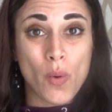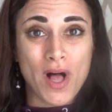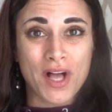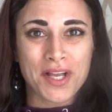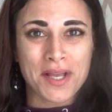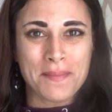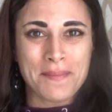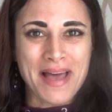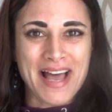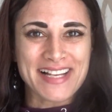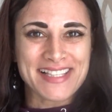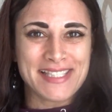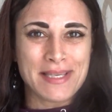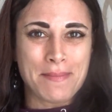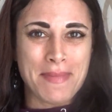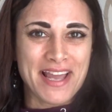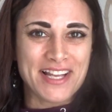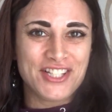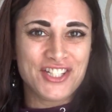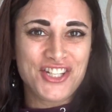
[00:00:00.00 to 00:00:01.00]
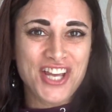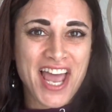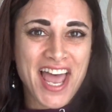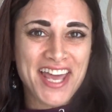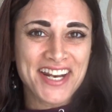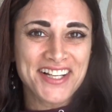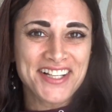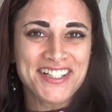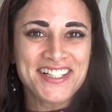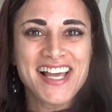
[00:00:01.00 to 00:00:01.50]
Welcome back to my
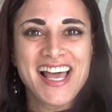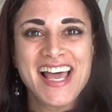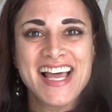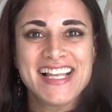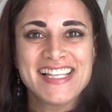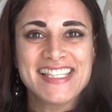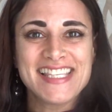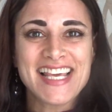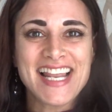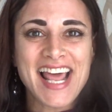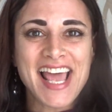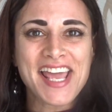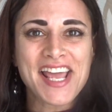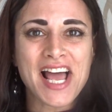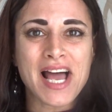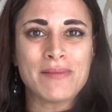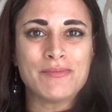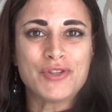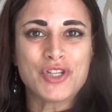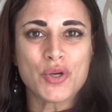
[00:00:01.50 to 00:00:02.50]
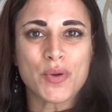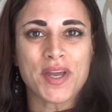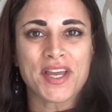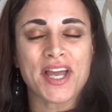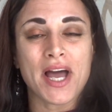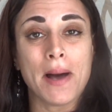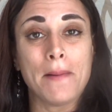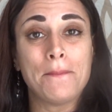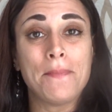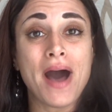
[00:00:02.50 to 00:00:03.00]
channel. Today I'm
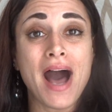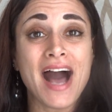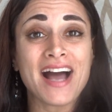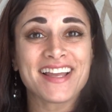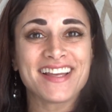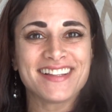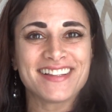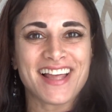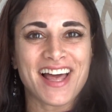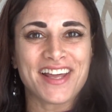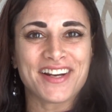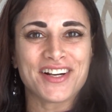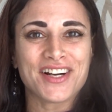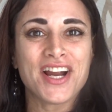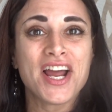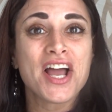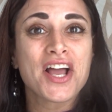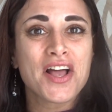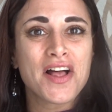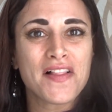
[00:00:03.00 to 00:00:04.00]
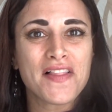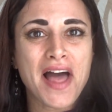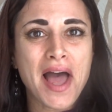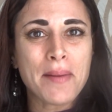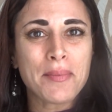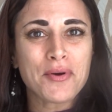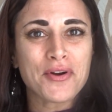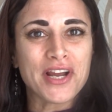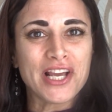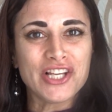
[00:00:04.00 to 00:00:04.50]
doing a pocket letter
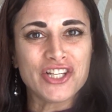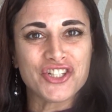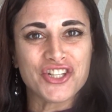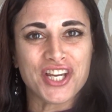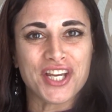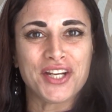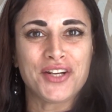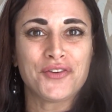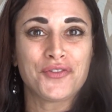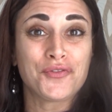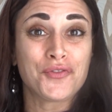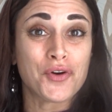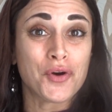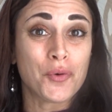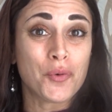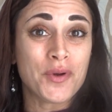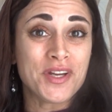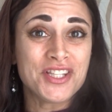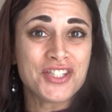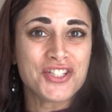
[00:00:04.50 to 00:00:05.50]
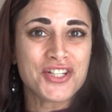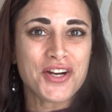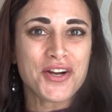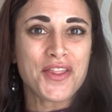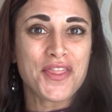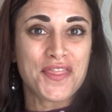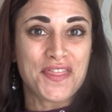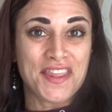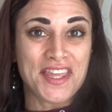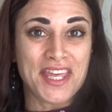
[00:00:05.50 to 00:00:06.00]
collaboration for
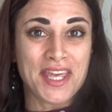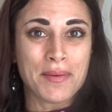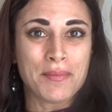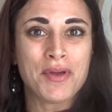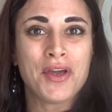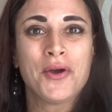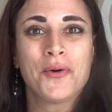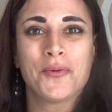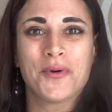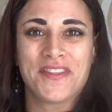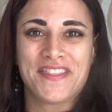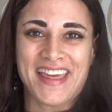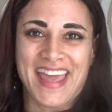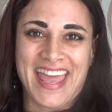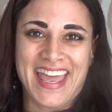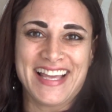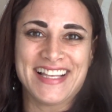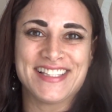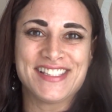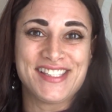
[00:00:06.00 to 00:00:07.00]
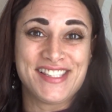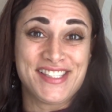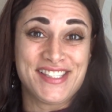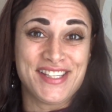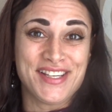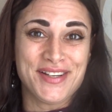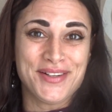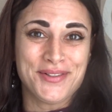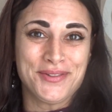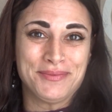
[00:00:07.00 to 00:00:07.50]
winter theme with Aunt
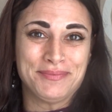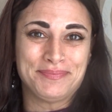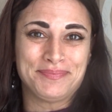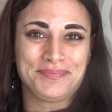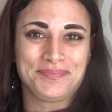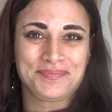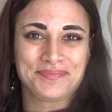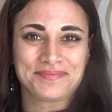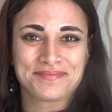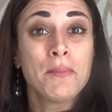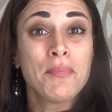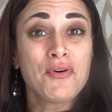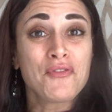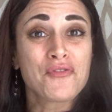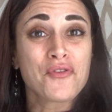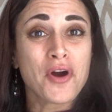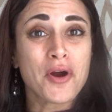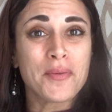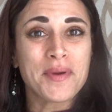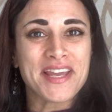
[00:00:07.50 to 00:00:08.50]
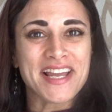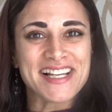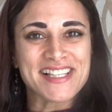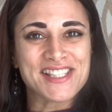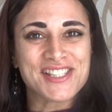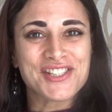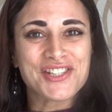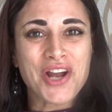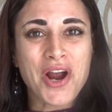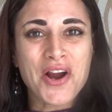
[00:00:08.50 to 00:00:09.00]
Sue. Before we
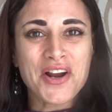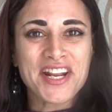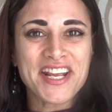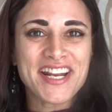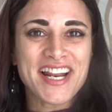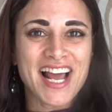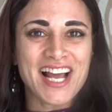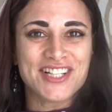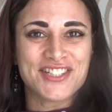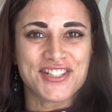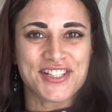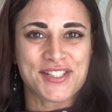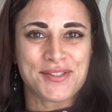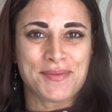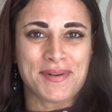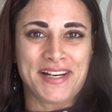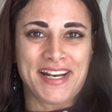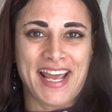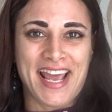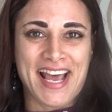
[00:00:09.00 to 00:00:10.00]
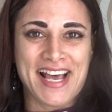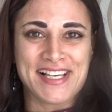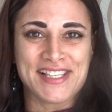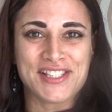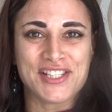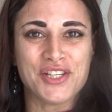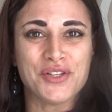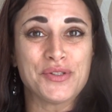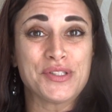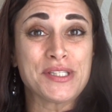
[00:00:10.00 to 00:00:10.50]
get started, I just want to
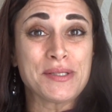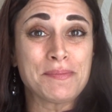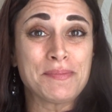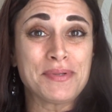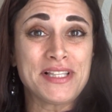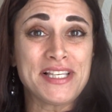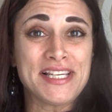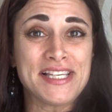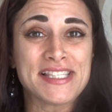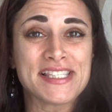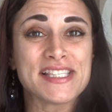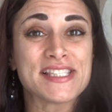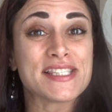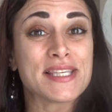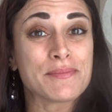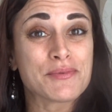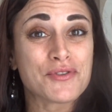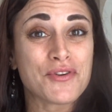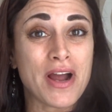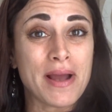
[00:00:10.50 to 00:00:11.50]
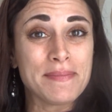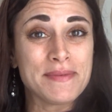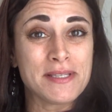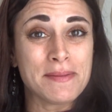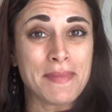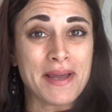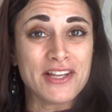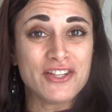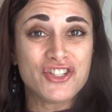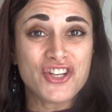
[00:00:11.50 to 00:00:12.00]
ask you to please subscribe
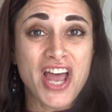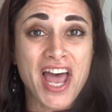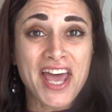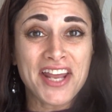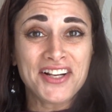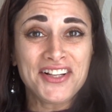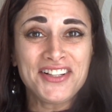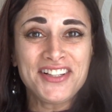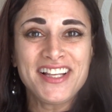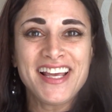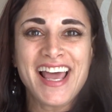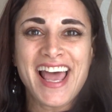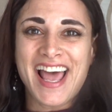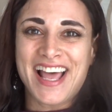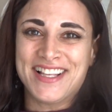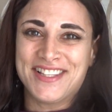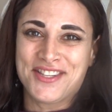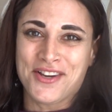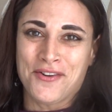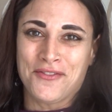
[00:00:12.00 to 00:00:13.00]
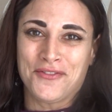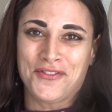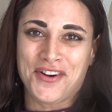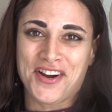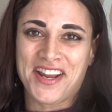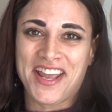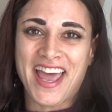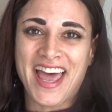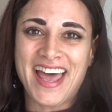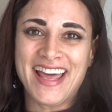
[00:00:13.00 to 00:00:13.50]
to my channel and don't
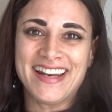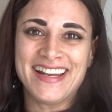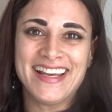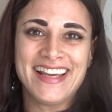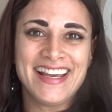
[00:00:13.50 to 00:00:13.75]
forget,